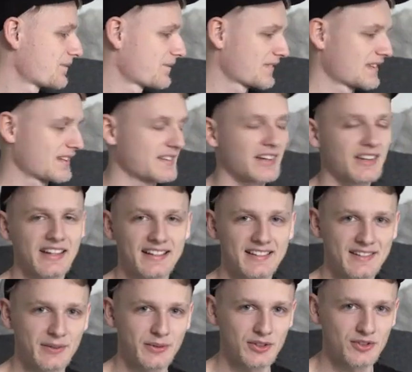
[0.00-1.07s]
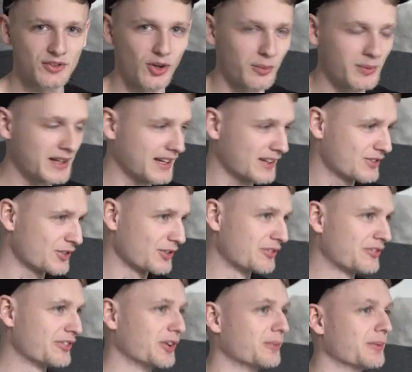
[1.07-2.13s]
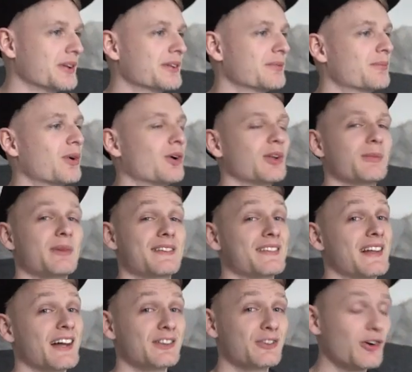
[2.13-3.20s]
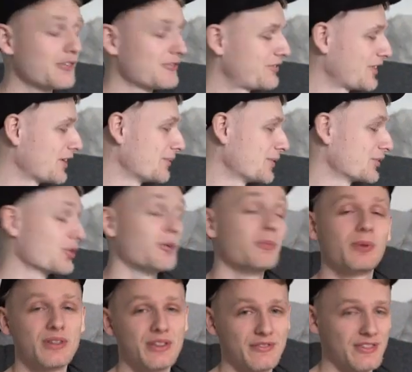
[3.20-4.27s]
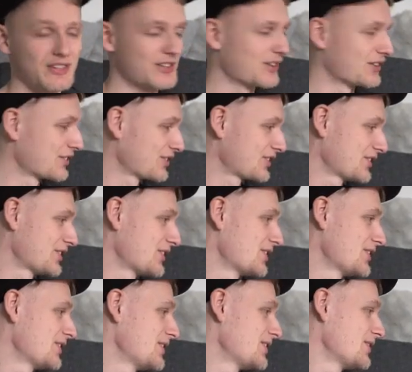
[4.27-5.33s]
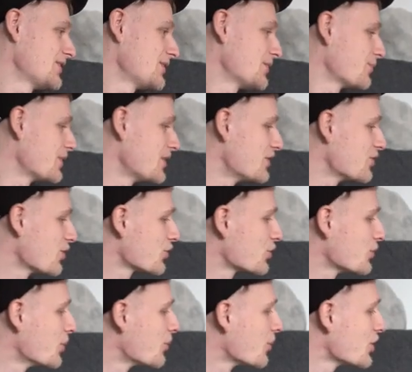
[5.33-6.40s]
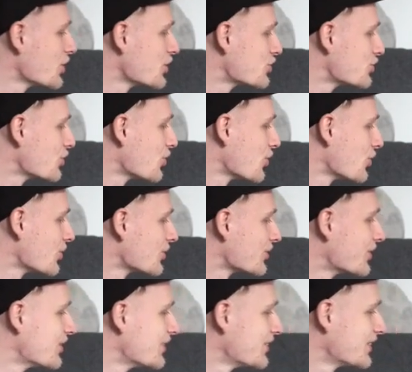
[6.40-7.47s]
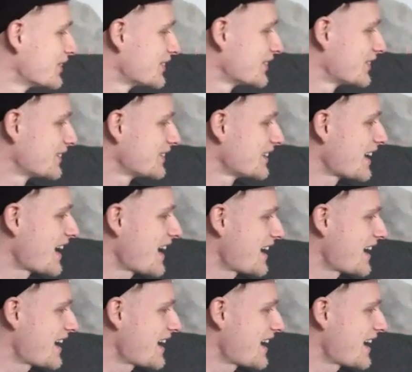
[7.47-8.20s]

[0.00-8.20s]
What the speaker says: Now you get to see what it's normally like during filming, but all the bits that I don't film or don't put in the videos, when you're not doing what you're told, yeah?